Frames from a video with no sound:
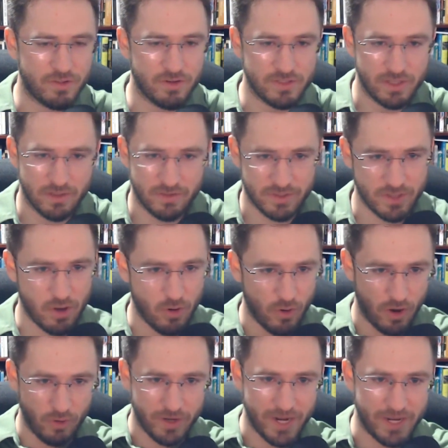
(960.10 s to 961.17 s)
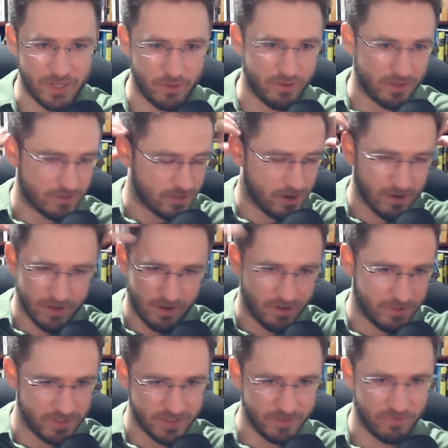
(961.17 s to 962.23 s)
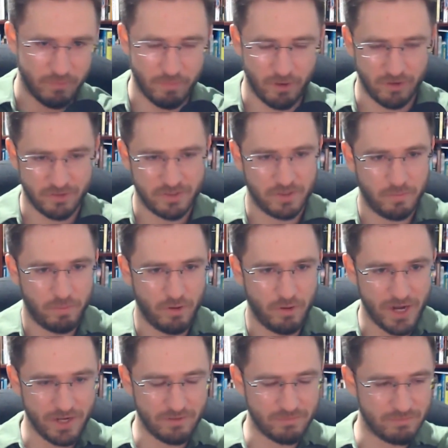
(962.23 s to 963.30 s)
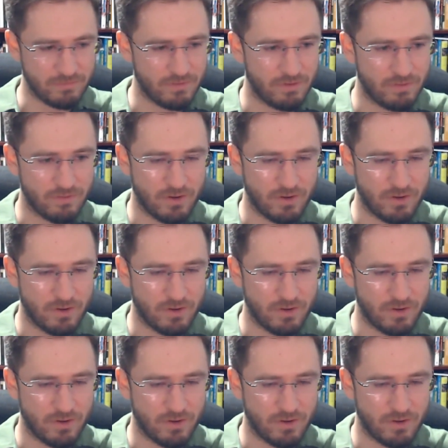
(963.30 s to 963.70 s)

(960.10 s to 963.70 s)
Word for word: there's a, so, okay, you can target all these different parts of the brain.